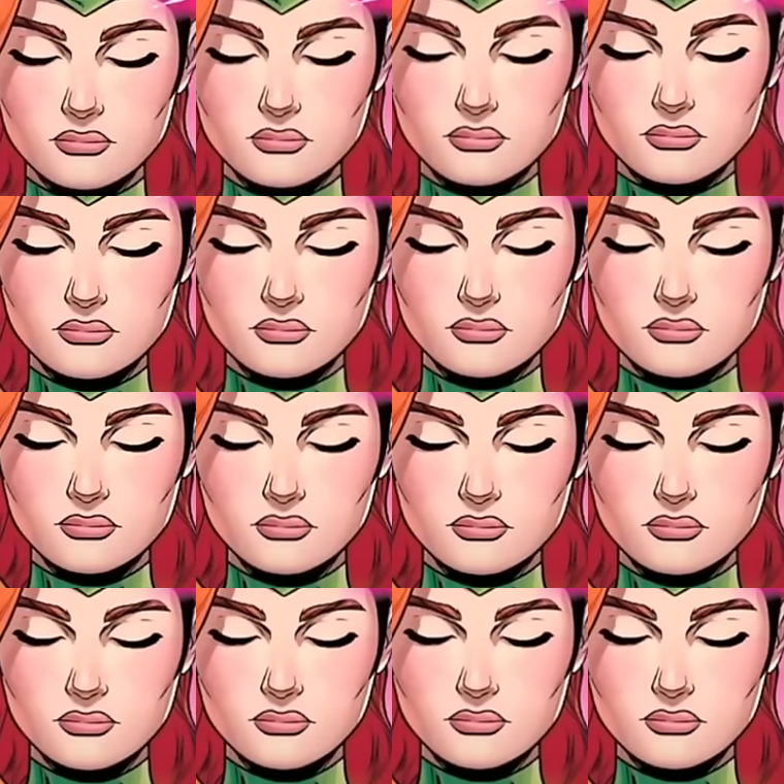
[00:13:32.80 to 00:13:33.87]

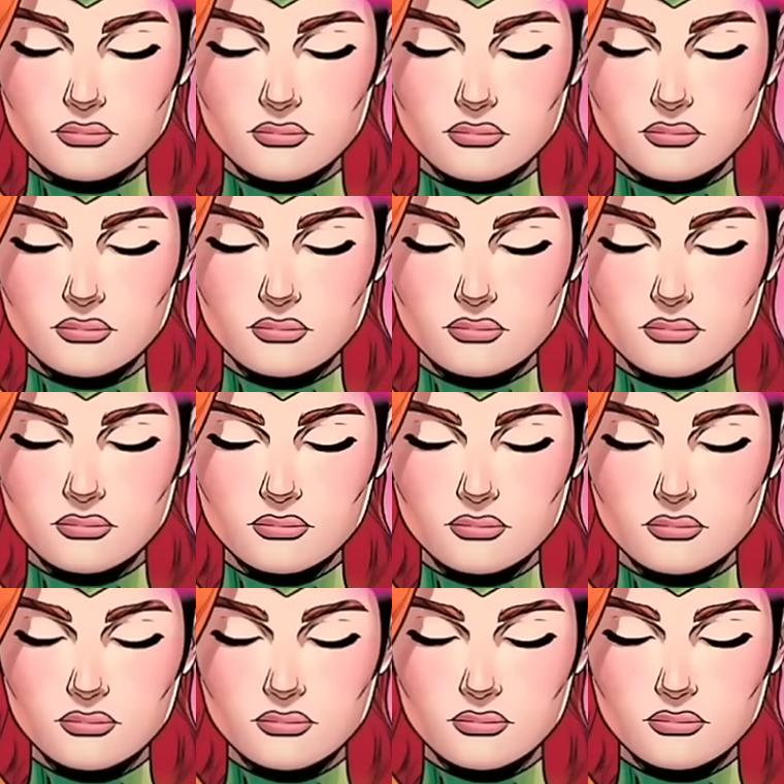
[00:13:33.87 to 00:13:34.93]

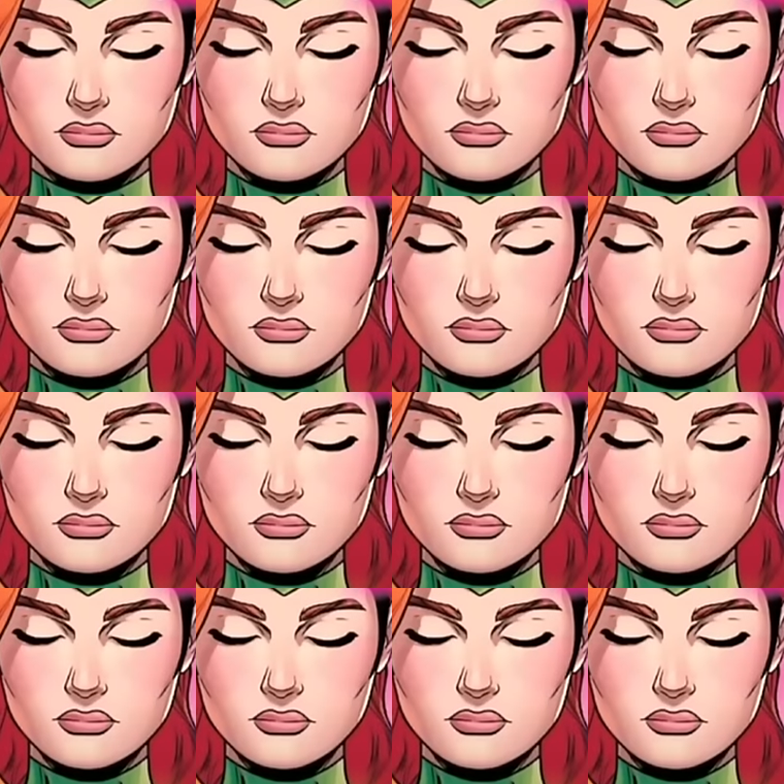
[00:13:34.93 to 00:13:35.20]
No words are spoken by the person on screen.